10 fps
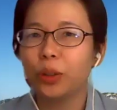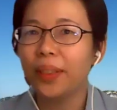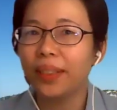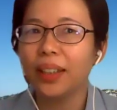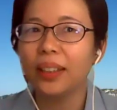I
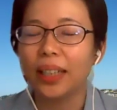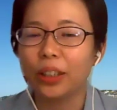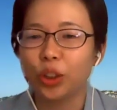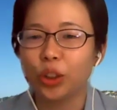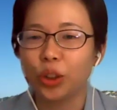don't
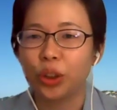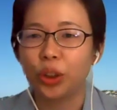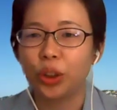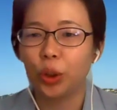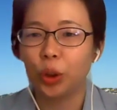think that
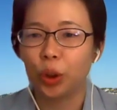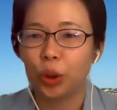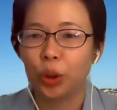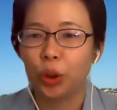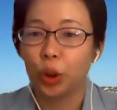she
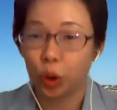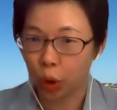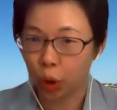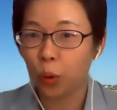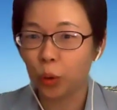
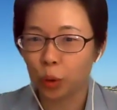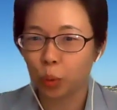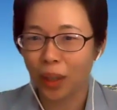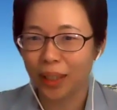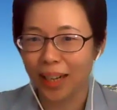
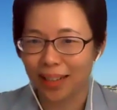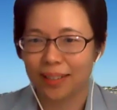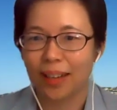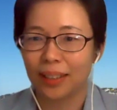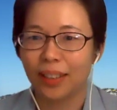knows what
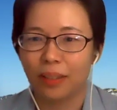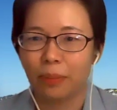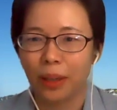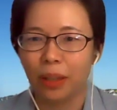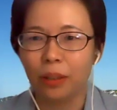
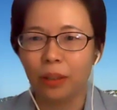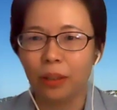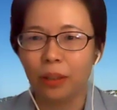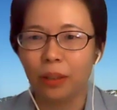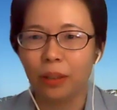exactly it's
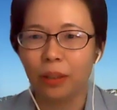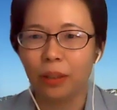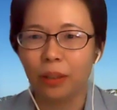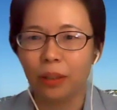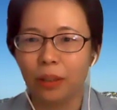about. She
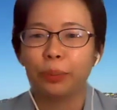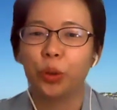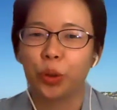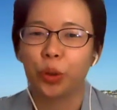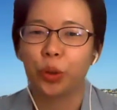just asked
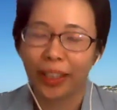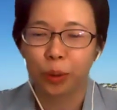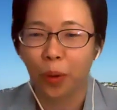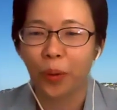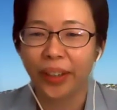me to
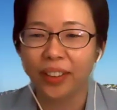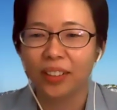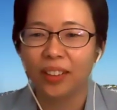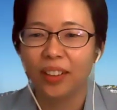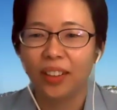go
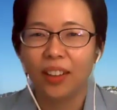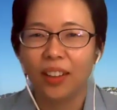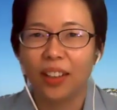explore it.